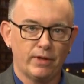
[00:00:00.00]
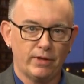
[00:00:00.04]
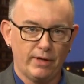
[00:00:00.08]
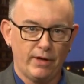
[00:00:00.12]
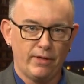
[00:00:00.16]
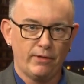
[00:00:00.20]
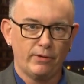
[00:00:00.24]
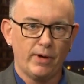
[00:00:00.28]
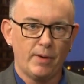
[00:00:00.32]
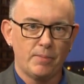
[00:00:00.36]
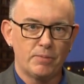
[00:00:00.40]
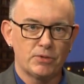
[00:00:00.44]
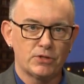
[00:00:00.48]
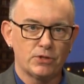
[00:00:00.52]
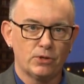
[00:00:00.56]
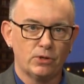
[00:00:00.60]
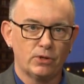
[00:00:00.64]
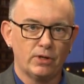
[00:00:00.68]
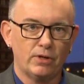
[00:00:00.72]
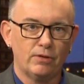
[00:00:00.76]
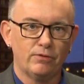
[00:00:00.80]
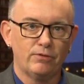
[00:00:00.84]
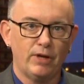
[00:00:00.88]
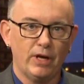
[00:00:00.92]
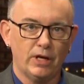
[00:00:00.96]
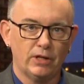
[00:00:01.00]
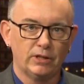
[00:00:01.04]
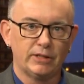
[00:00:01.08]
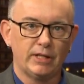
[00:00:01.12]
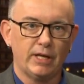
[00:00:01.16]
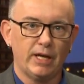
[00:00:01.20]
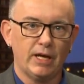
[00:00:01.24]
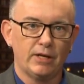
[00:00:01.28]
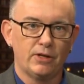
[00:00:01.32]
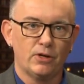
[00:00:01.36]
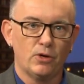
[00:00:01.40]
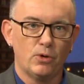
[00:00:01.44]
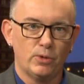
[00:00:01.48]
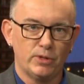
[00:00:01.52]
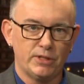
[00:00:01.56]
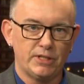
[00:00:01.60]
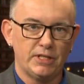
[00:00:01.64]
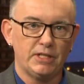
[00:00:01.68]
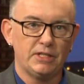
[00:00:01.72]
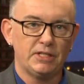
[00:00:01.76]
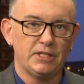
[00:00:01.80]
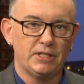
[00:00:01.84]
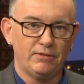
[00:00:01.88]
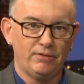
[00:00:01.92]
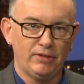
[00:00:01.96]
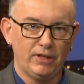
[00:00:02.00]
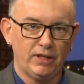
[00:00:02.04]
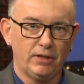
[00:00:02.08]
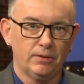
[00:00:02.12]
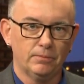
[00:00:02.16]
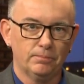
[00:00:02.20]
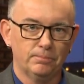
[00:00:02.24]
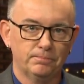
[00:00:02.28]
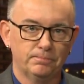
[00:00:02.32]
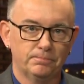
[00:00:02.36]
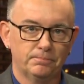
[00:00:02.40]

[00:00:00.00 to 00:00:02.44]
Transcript: with another episode of LDN ONT TV.